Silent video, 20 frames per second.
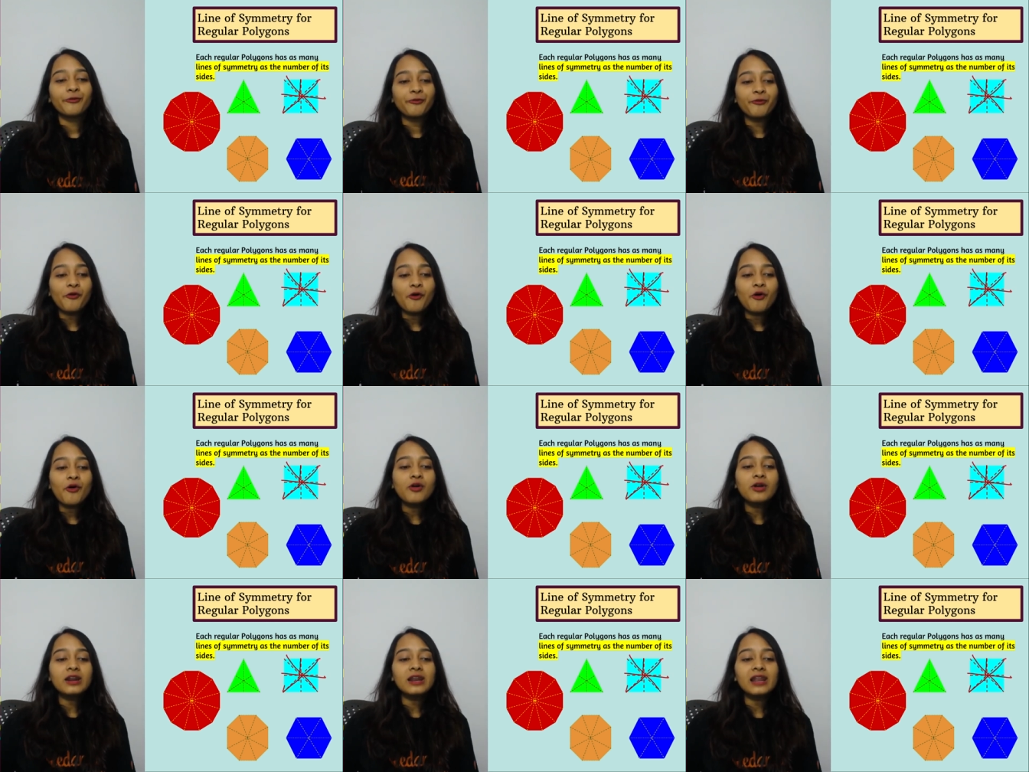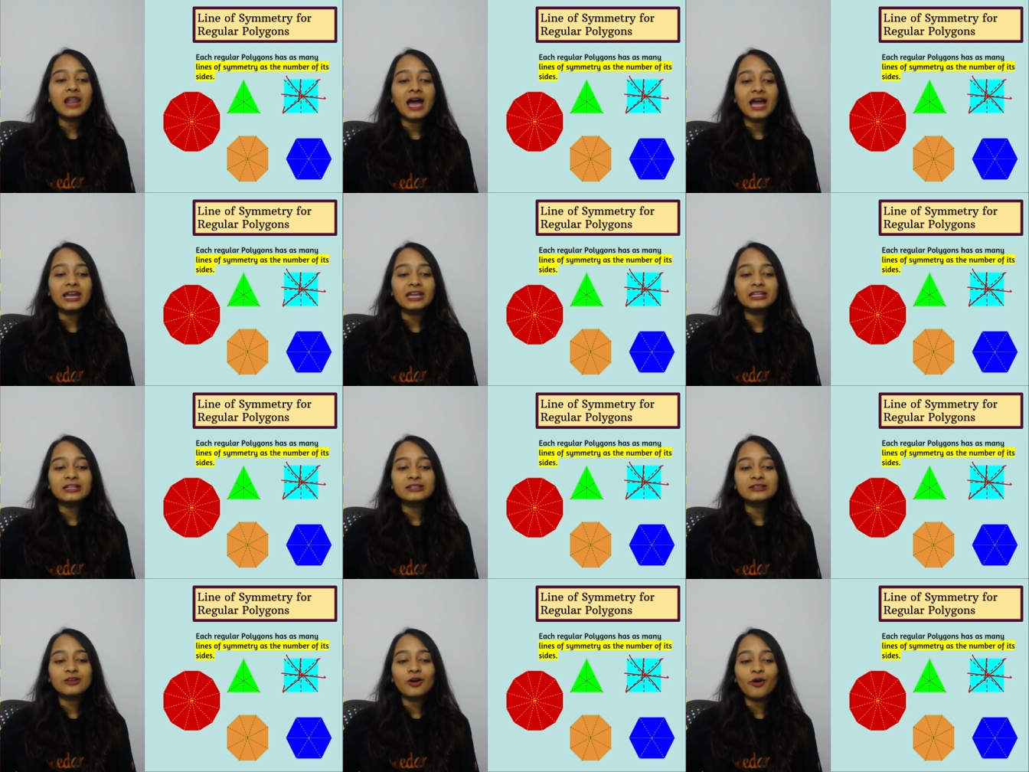four
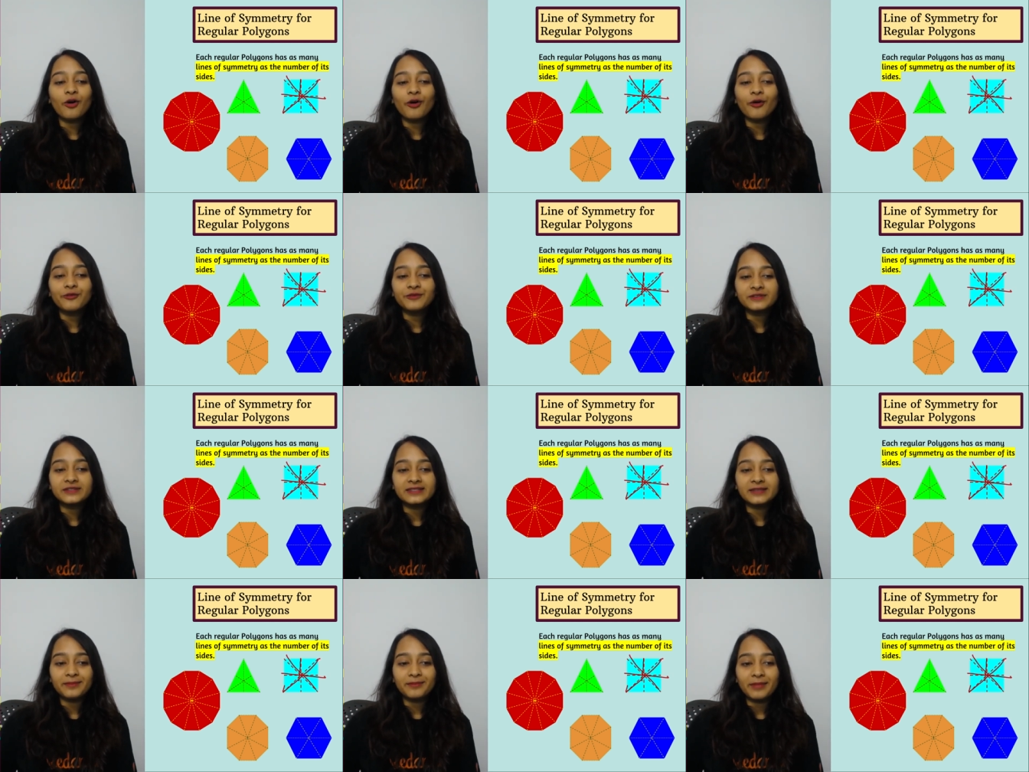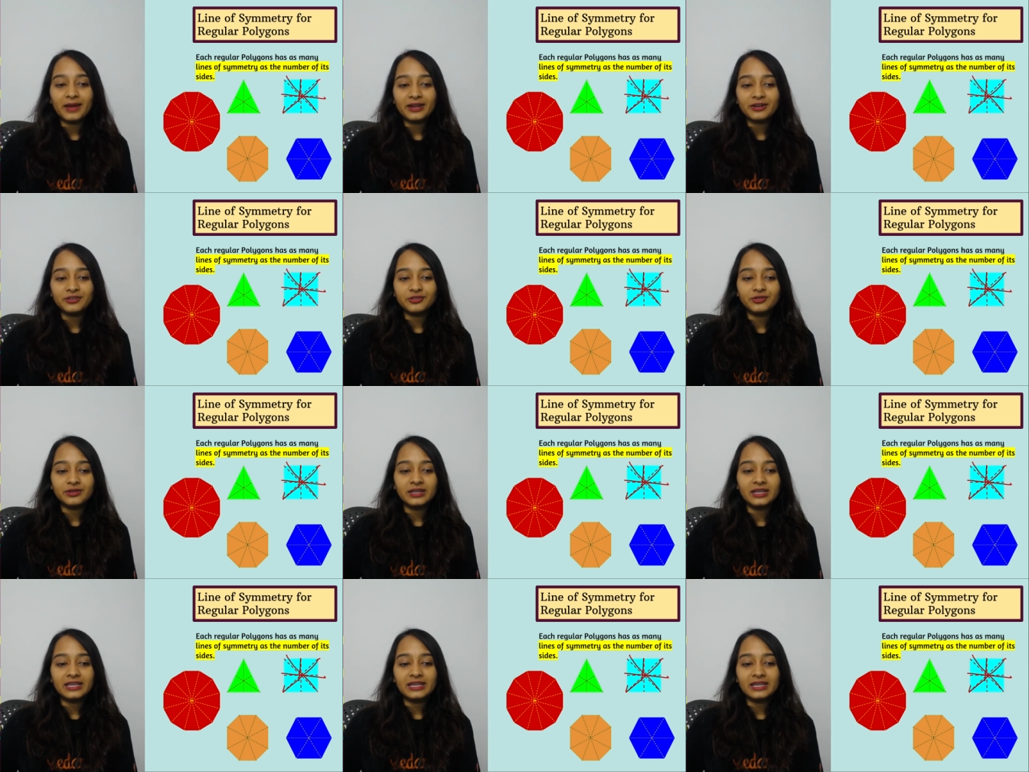lines of
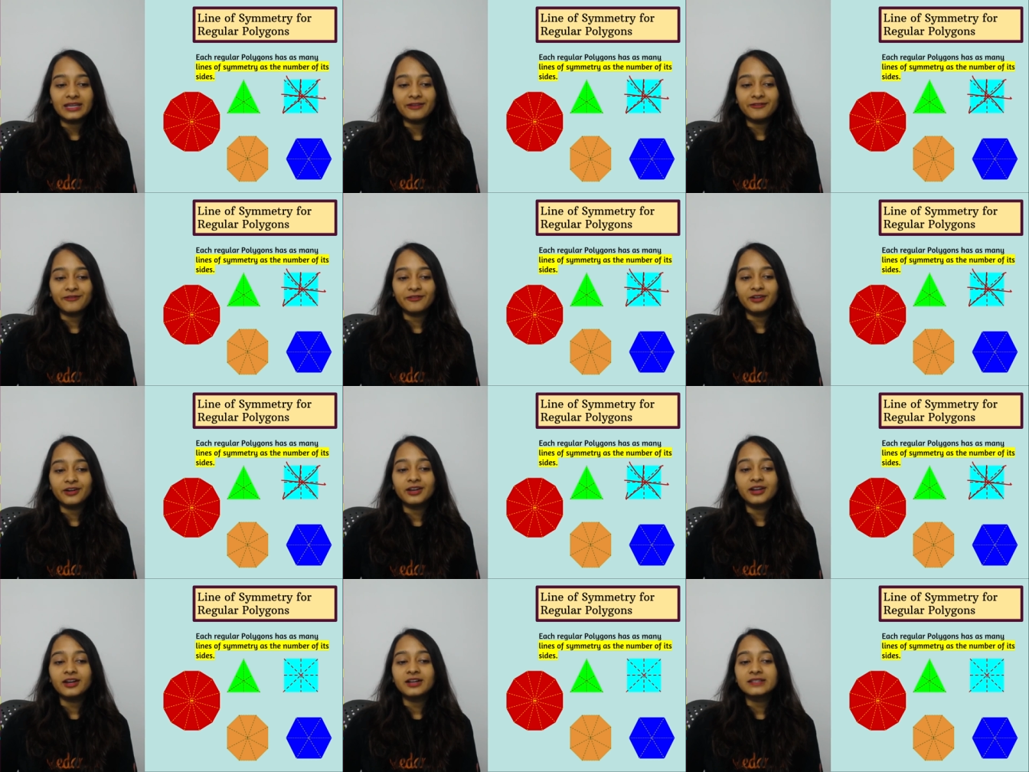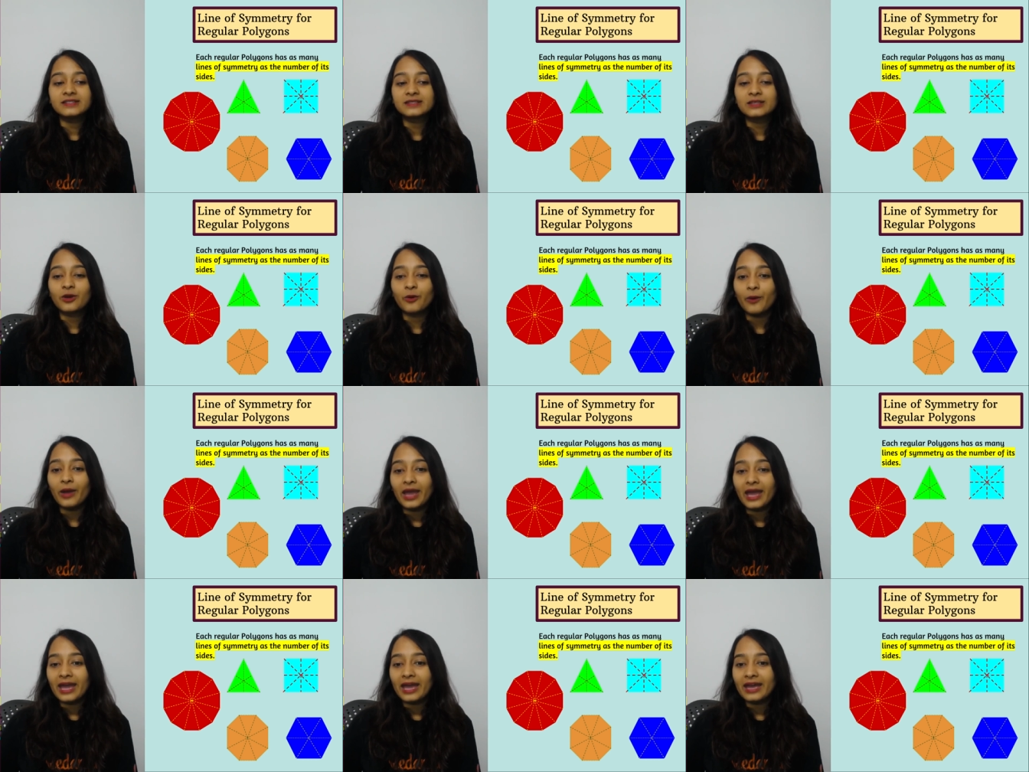symmetry for a
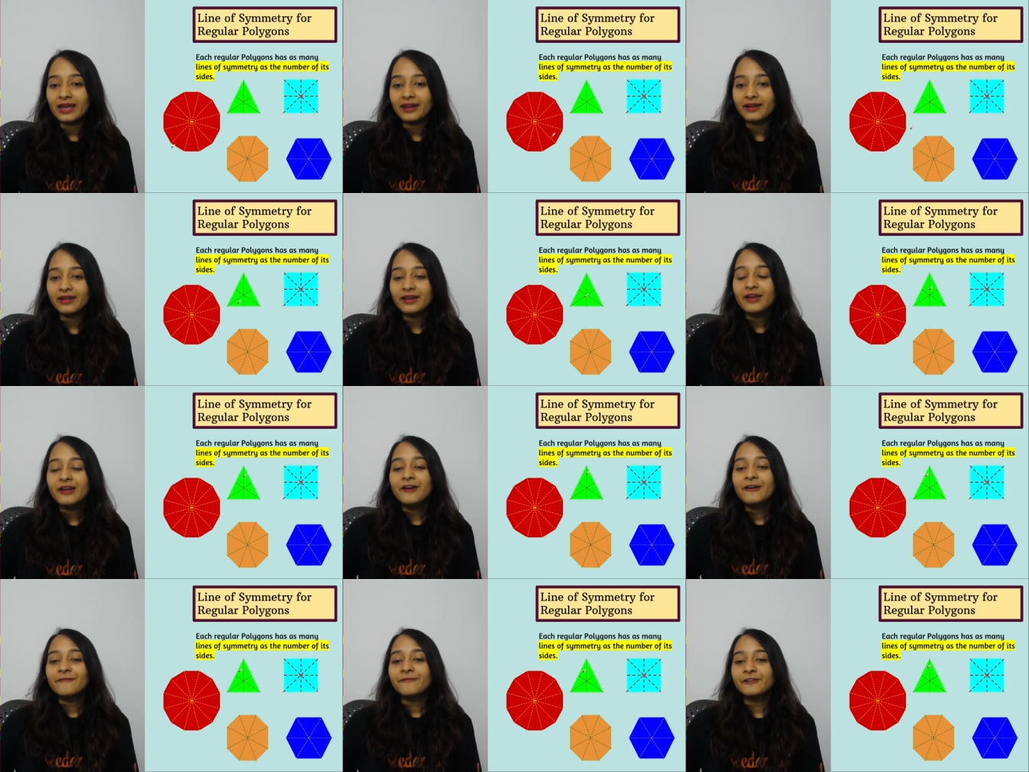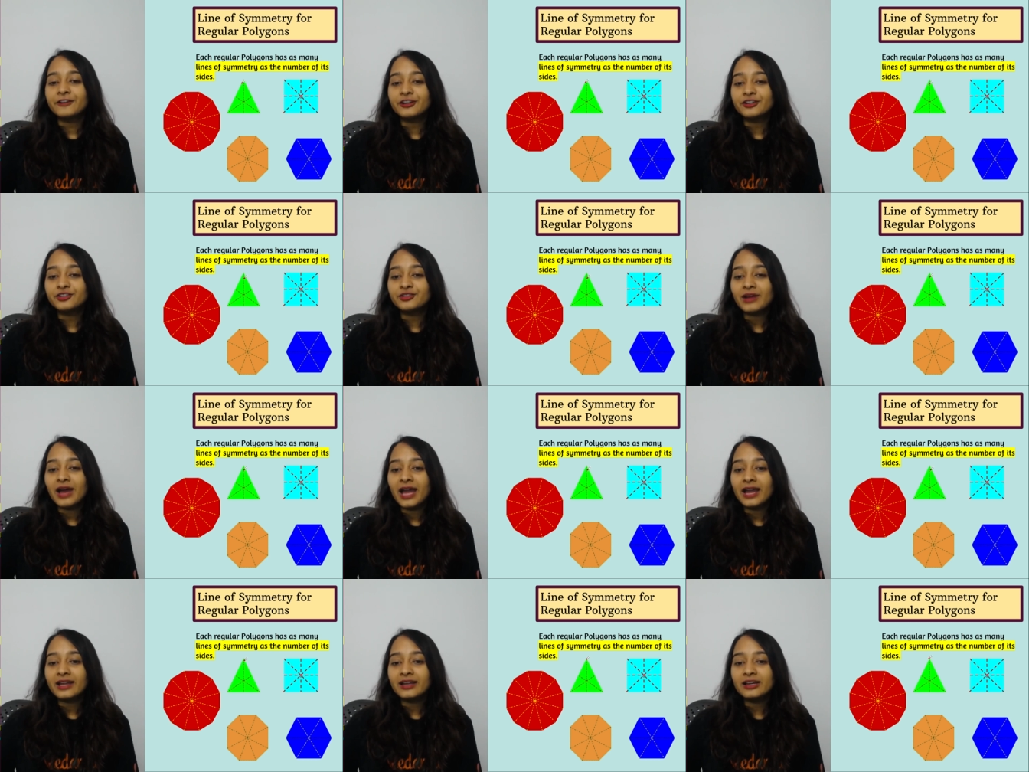square, for a
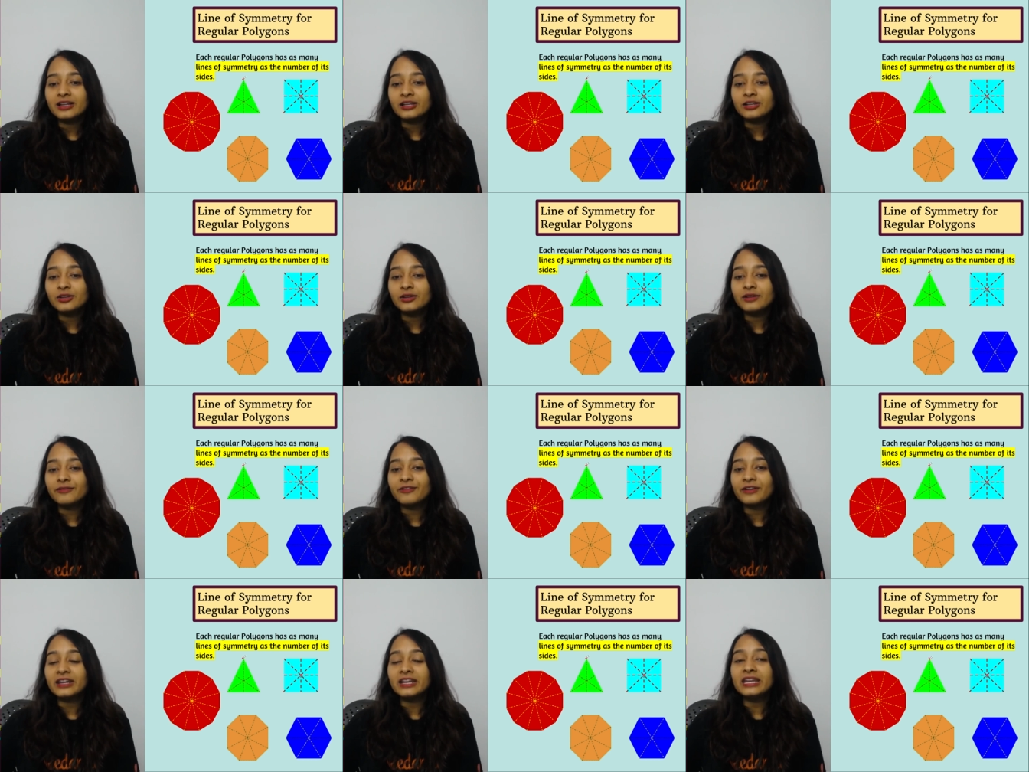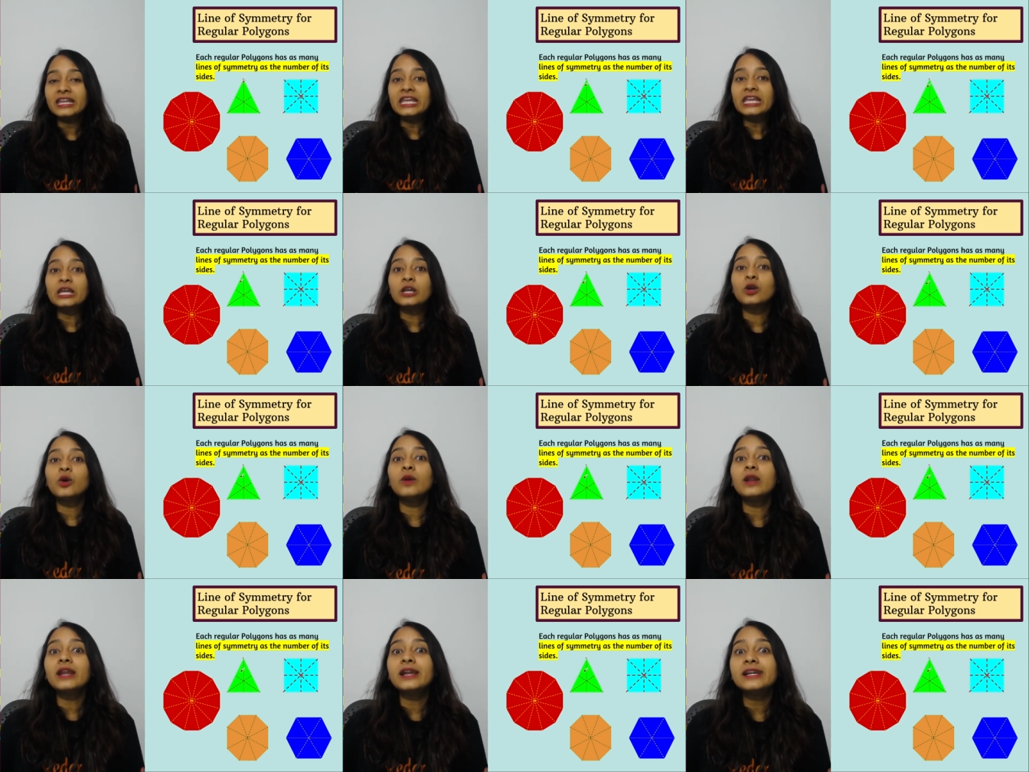triangle, for an
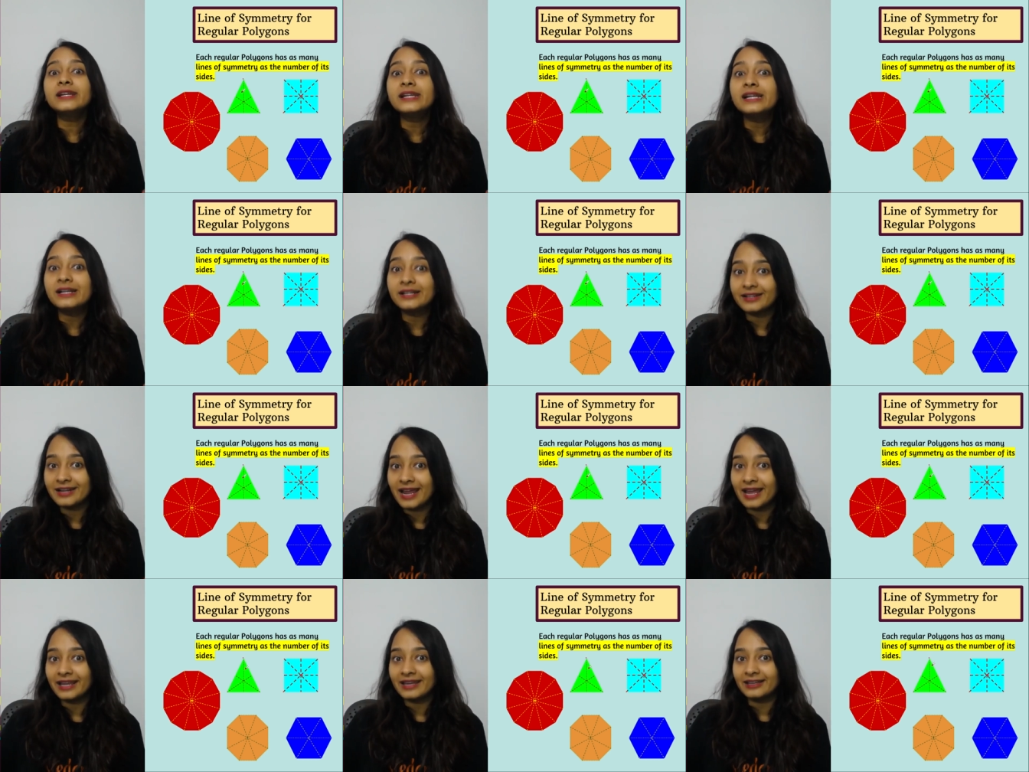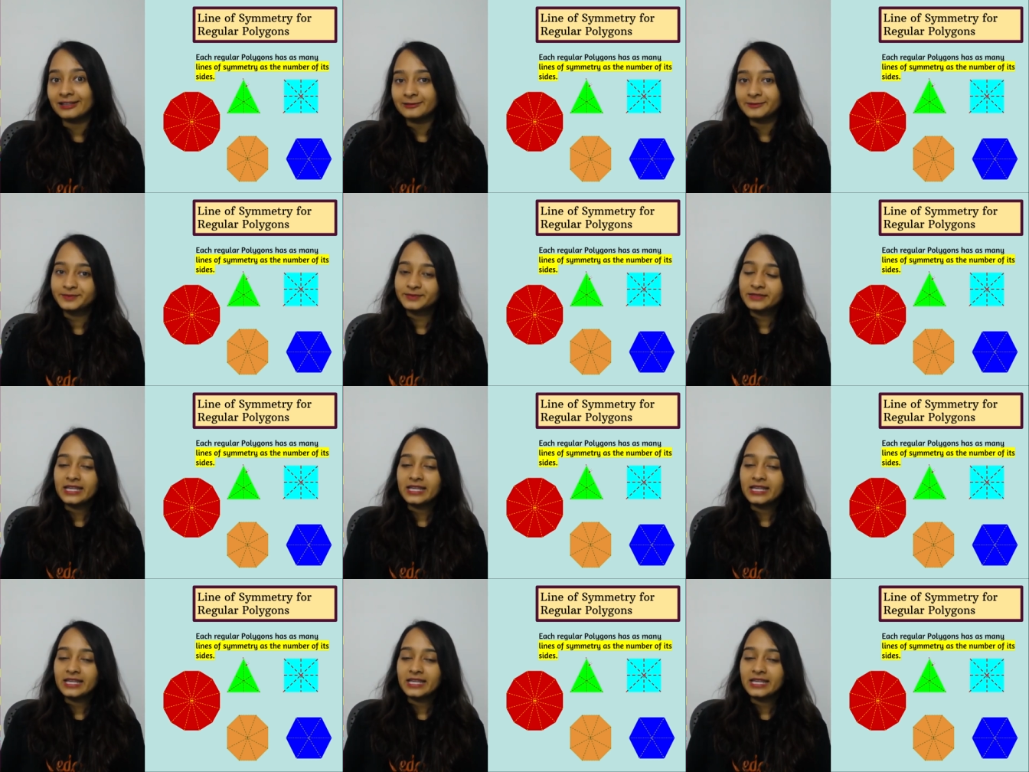equilateral triangle.